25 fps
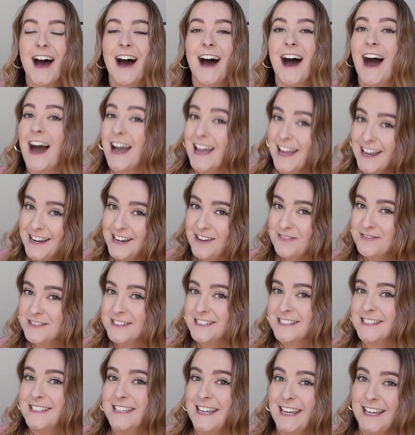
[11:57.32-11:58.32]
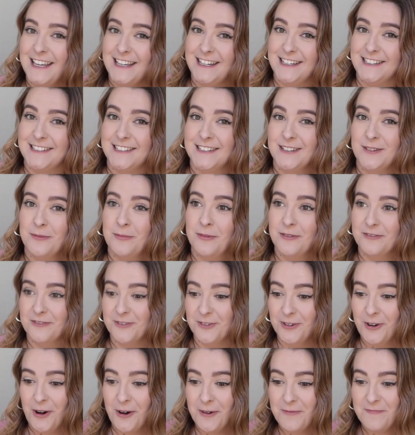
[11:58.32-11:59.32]
I had never skied
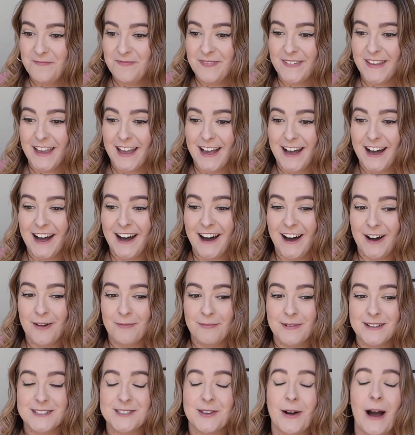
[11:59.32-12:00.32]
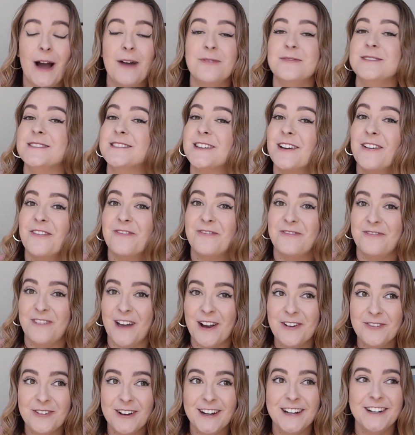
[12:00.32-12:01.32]
before, so I was
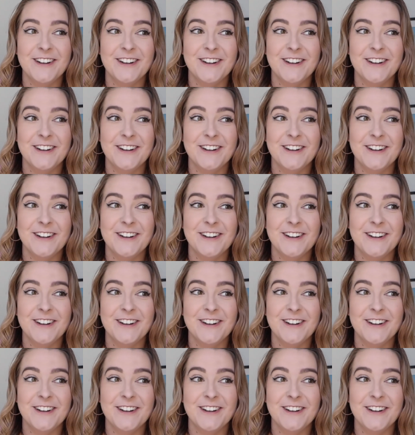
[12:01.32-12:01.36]
very